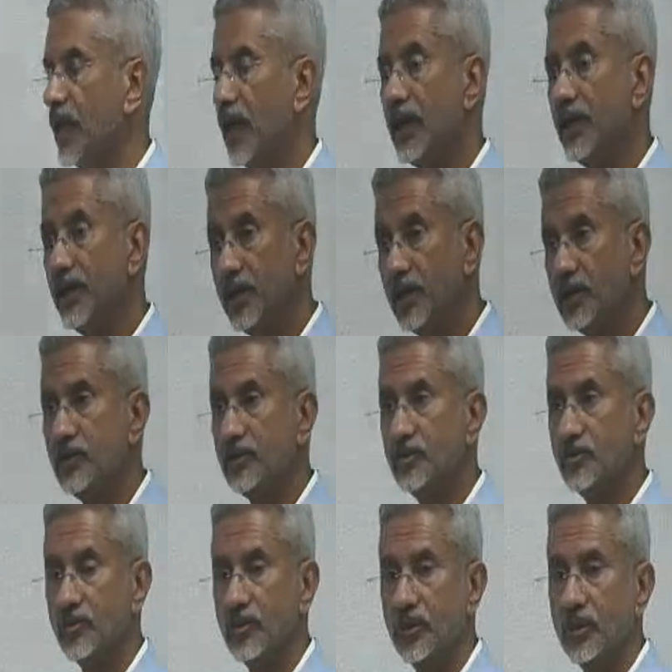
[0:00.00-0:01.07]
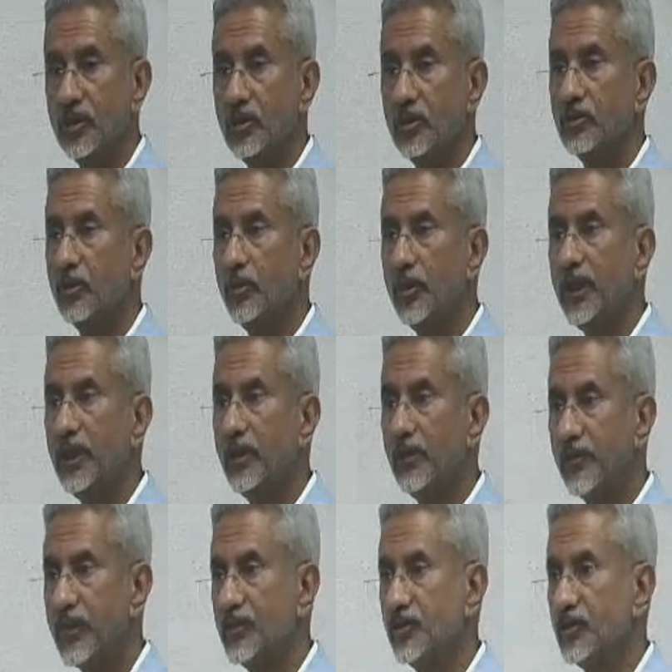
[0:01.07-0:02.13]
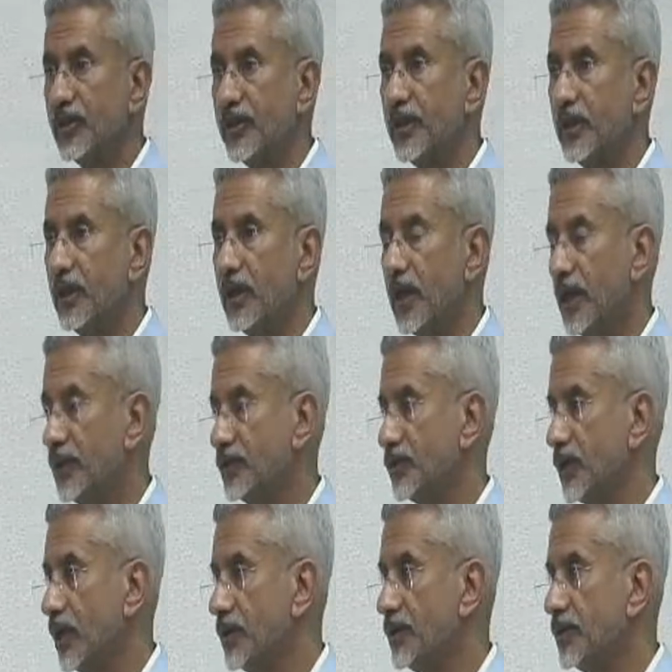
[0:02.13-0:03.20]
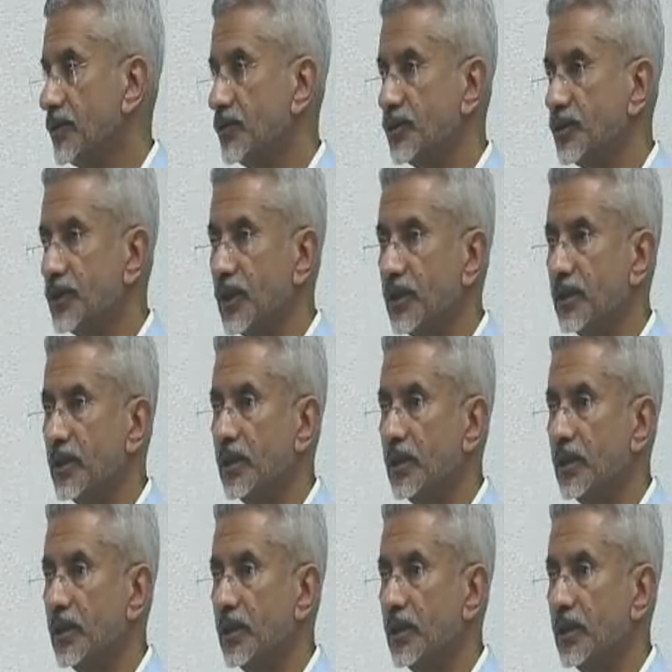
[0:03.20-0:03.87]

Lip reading: And here too, the wheel of history has started to turn